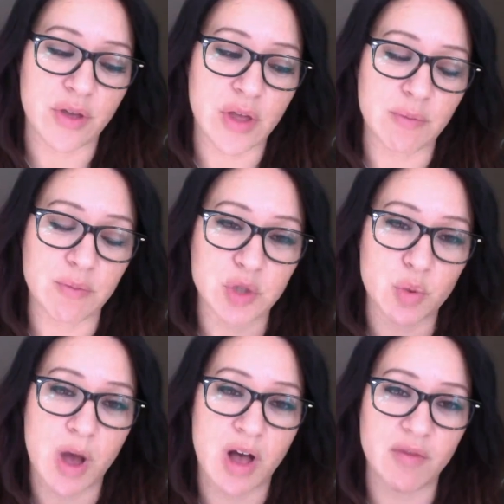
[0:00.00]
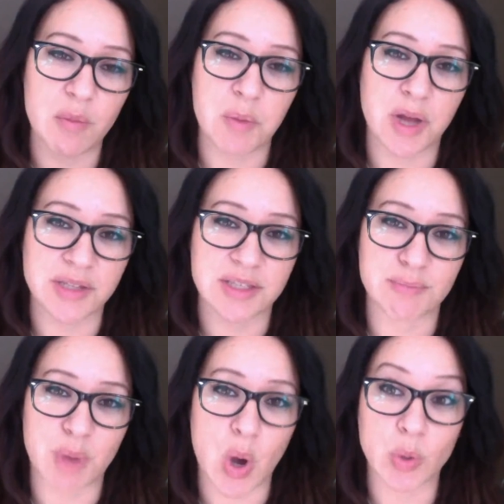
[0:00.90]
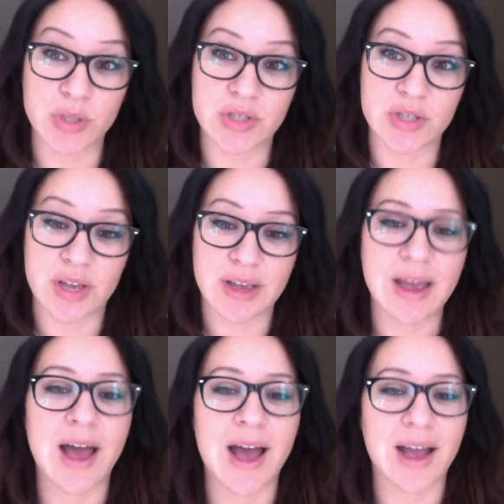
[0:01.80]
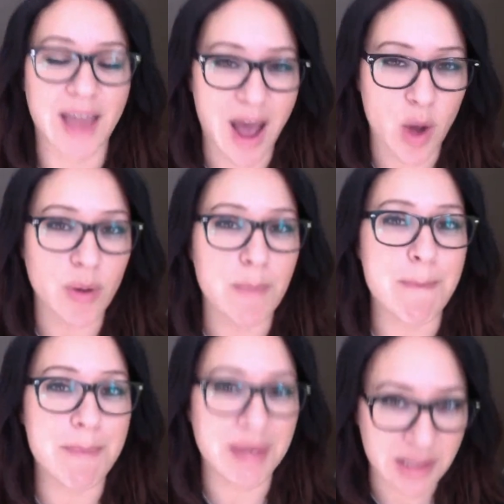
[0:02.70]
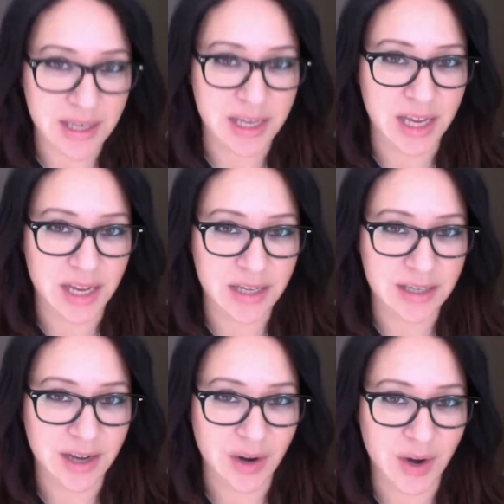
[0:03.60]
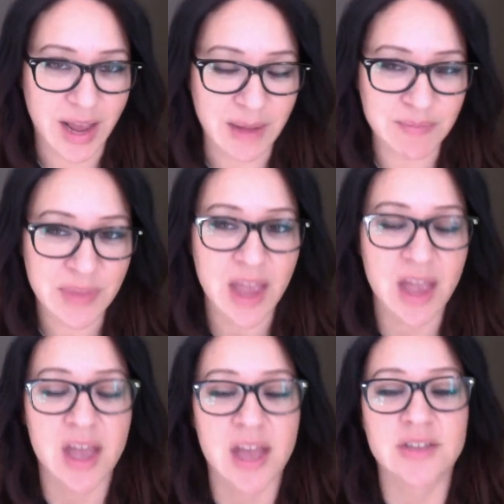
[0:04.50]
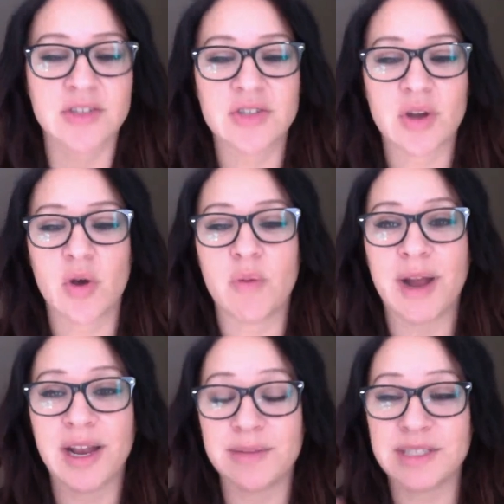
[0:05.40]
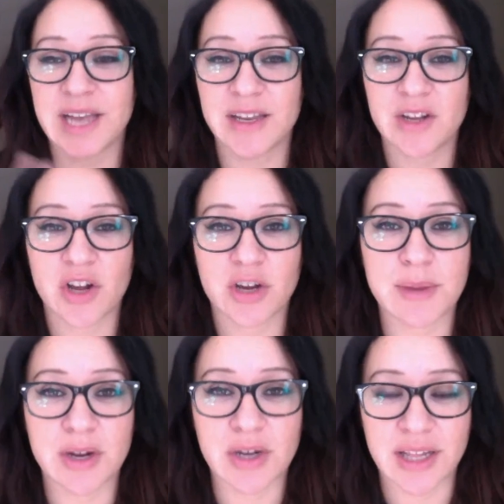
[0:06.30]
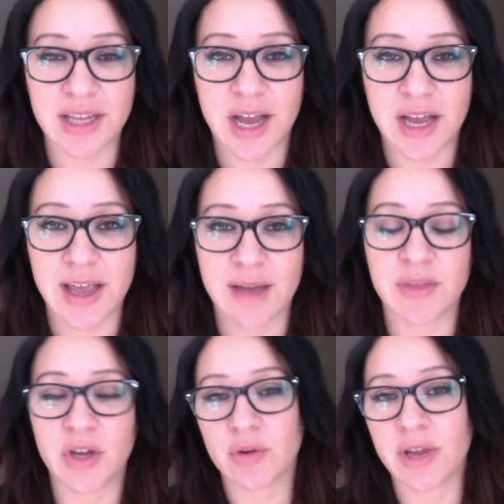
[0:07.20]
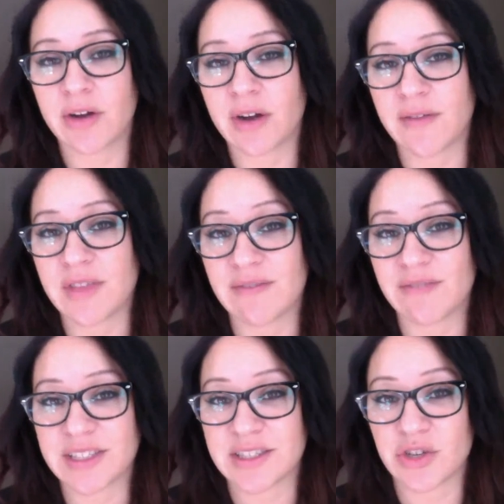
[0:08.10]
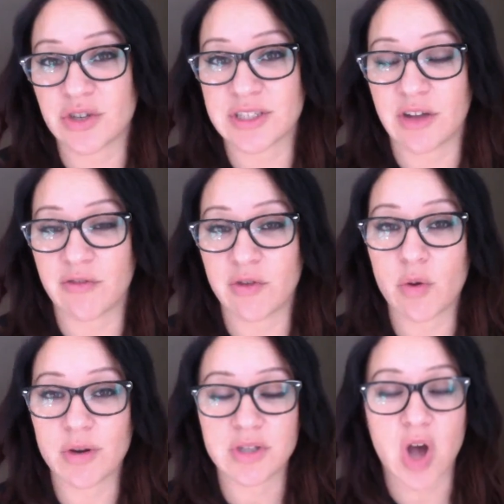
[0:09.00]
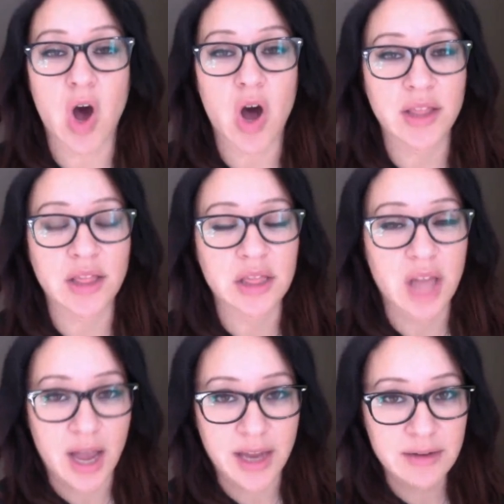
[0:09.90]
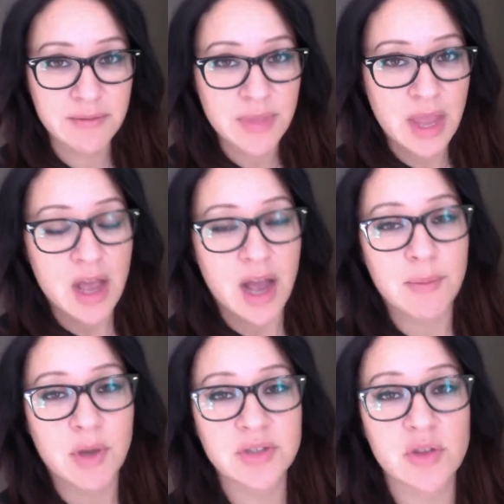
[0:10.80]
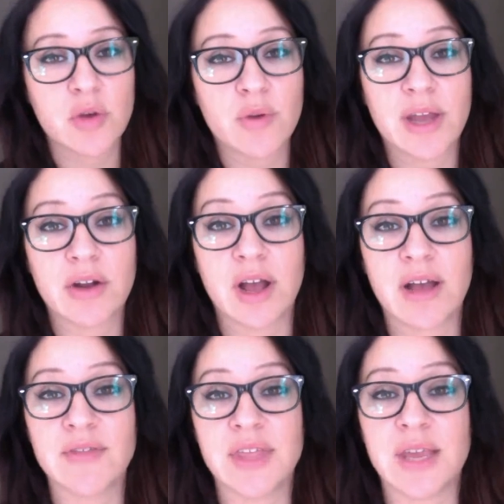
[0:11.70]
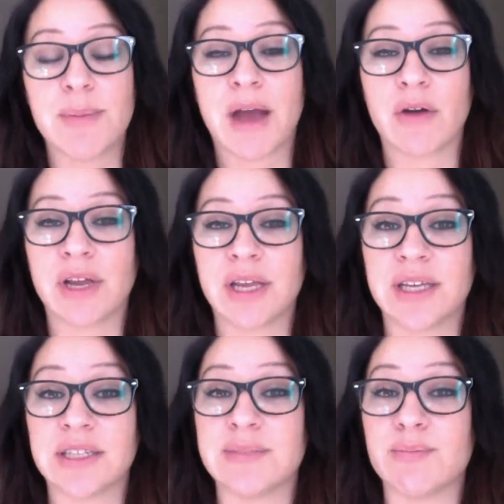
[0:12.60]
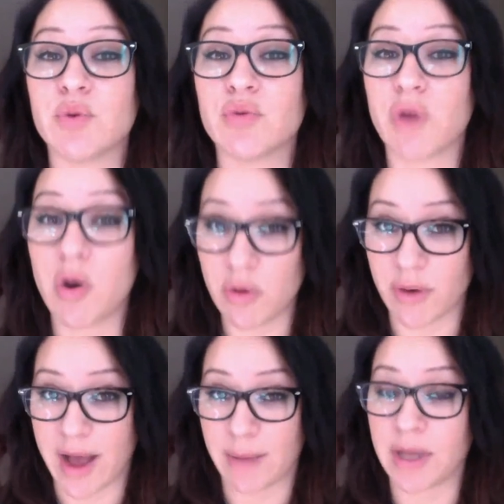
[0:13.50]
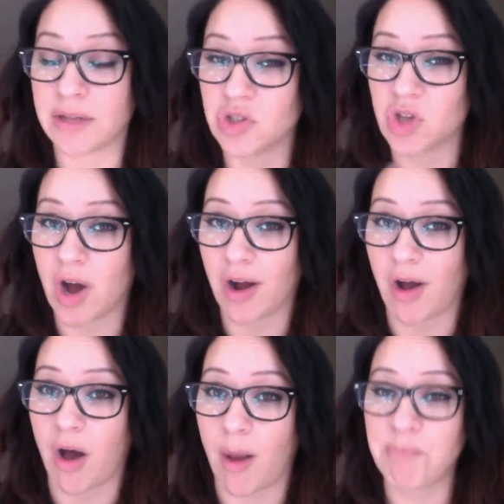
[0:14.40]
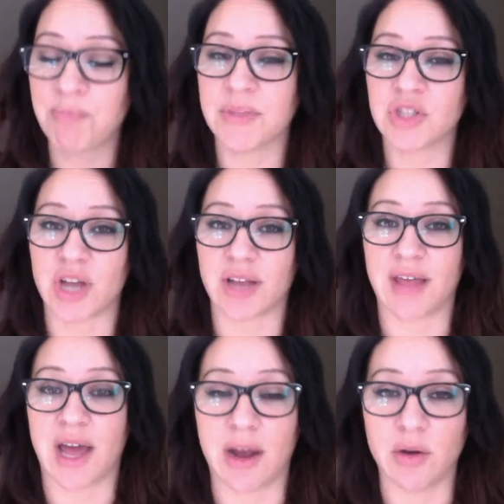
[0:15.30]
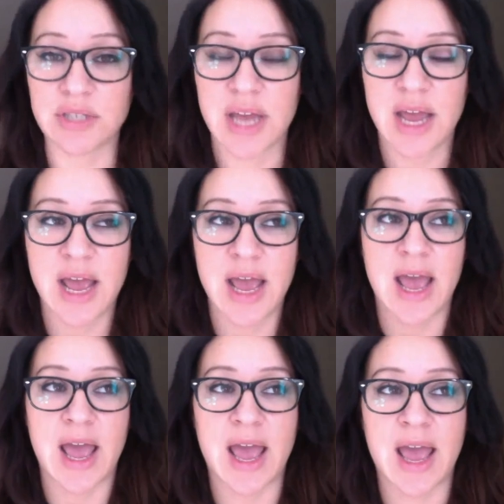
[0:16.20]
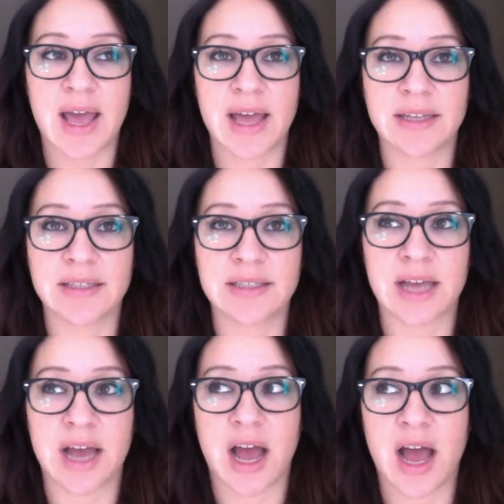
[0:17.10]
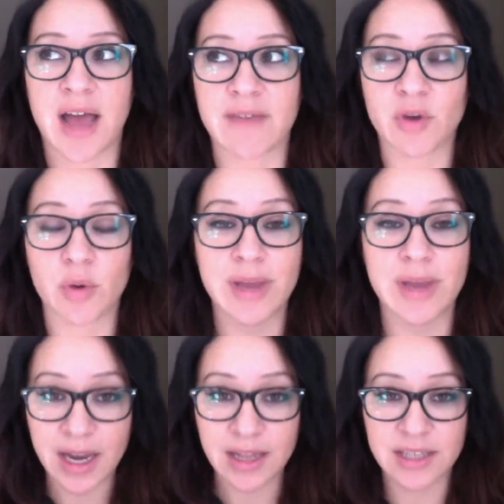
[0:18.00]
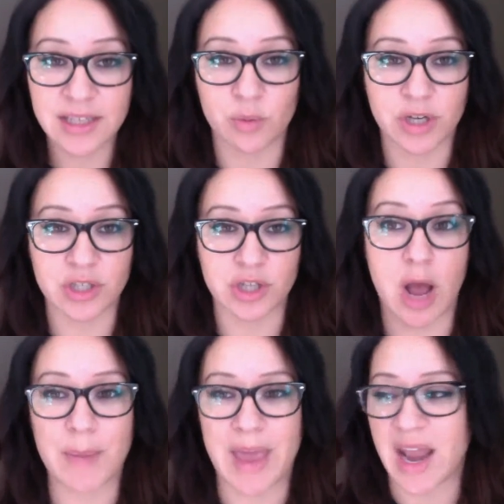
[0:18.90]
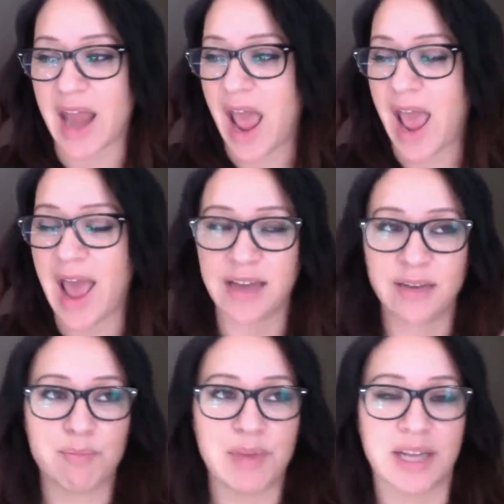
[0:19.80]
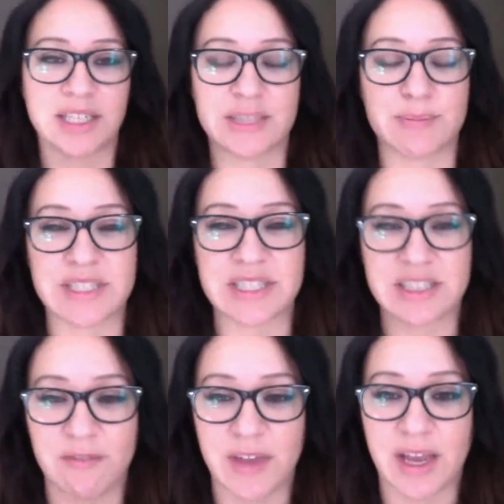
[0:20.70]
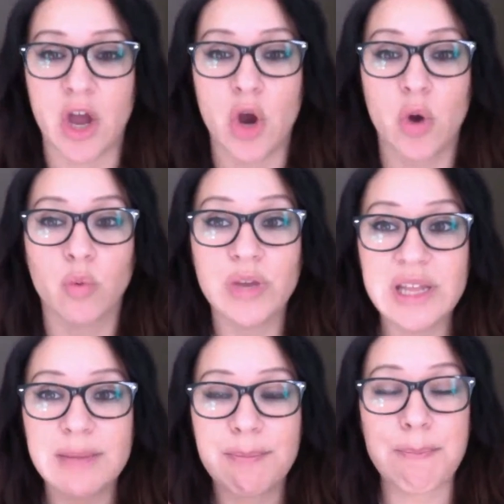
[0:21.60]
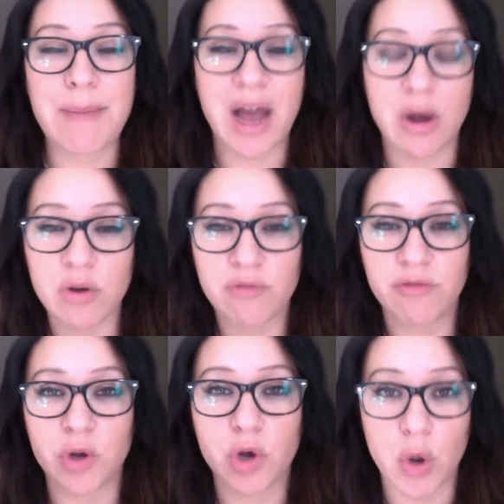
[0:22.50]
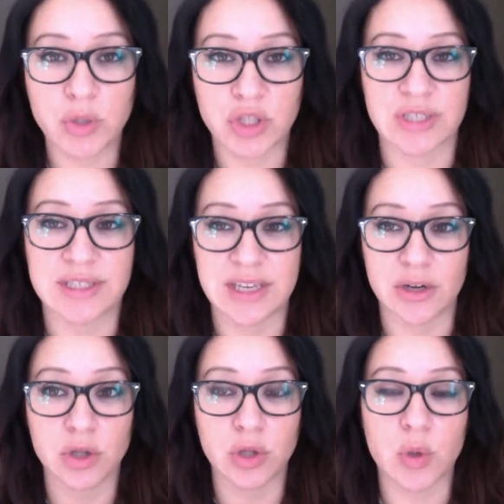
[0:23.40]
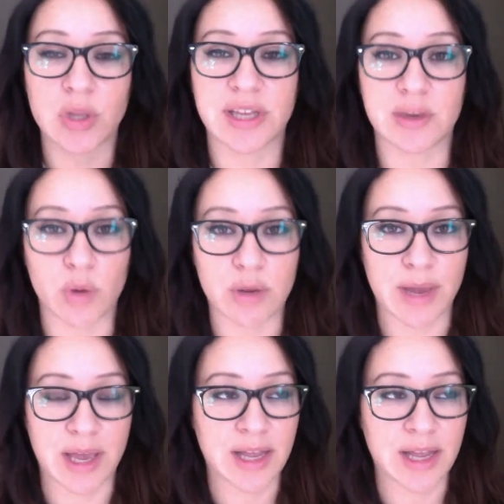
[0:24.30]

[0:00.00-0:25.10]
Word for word: twelve months post accountability. All right. So my name is Tanya Clarke Marinelli. I am the creator of the Invest in Yourself course online. I'm also the creator of the Empowering Kids Program dot com. Check that out. And I've created this workshop and handpicked specific, really powerful coaches here locally in Winnipeg